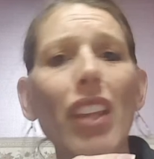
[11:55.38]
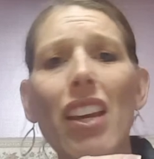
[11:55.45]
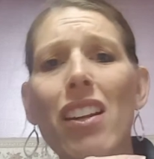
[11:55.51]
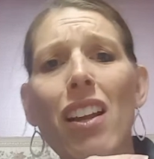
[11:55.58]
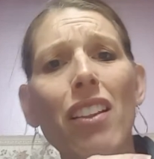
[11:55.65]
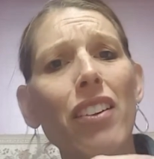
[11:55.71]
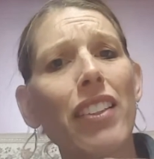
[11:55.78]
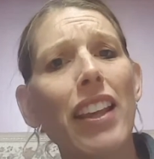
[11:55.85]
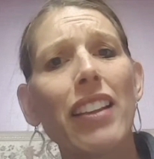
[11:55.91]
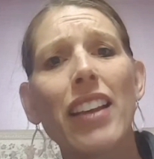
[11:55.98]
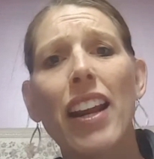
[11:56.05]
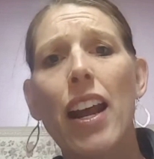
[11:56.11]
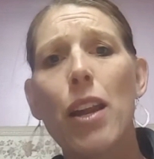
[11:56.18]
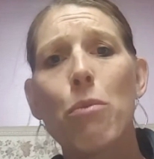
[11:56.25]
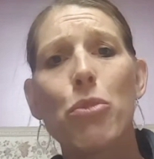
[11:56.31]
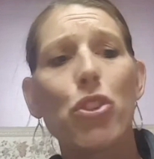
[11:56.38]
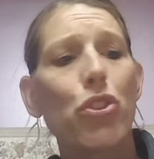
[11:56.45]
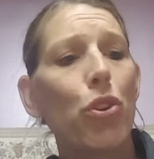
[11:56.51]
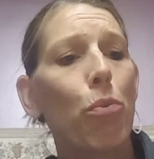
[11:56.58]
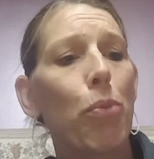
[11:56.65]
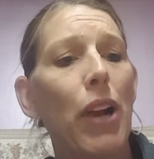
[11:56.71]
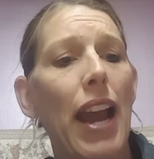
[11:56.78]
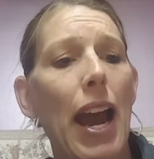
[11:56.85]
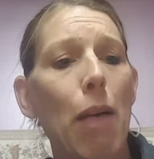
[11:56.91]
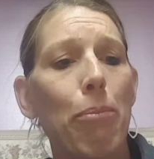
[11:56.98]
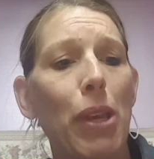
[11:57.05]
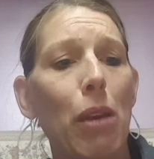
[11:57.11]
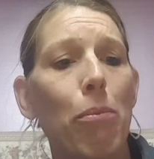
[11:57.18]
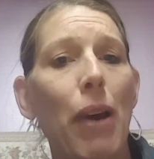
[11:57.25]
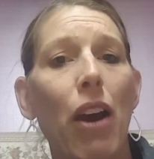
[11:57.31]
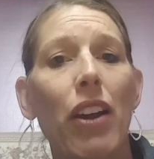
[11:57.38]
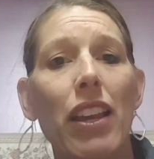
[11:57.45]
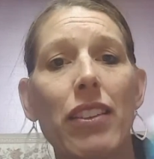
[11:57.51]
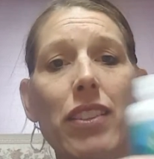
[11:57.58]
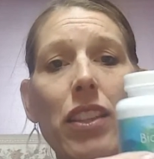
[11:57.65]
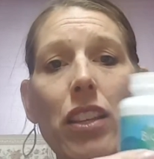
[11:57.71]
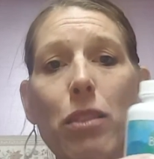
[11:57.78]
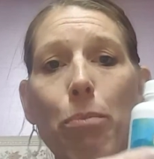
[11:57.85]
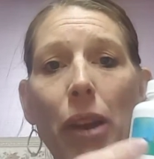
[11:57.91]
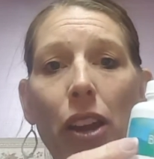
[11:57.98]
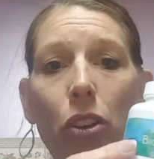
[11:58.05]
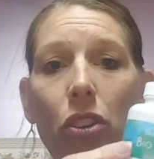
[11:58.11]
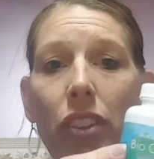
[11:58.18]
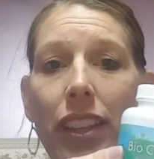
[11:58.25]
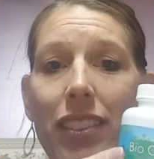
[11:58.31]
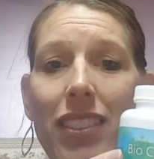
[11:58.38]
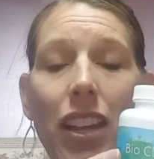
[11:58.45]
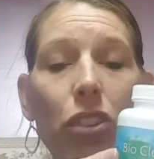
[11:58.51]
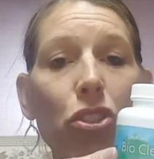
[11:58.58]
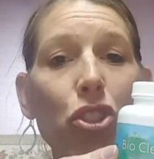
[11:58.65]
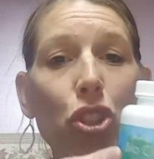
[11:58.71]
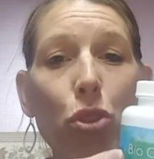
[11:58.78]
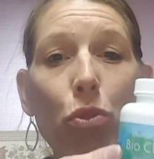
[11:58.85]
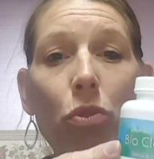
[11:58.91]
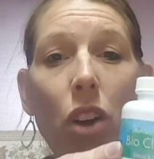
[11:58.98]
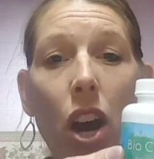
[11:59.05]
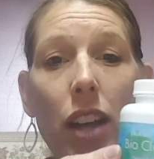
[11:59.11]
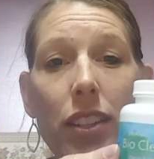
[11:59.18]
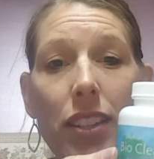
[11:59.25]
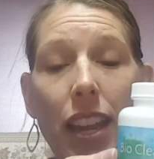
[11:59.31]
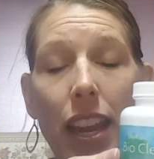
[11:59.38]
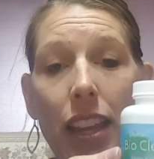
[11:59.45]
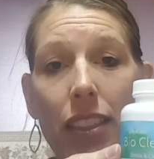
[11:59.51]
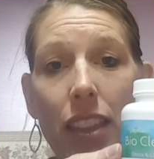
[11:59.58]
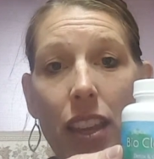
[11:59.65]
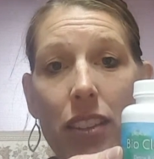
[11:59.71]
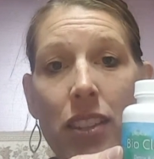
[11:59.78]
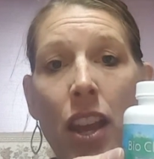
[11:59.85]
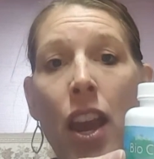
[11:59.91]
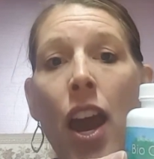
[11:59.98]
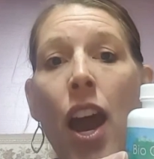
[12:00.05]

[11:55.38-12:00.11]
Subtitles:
Another thing that I am super happy about is this BioCleanse. Now, do not take this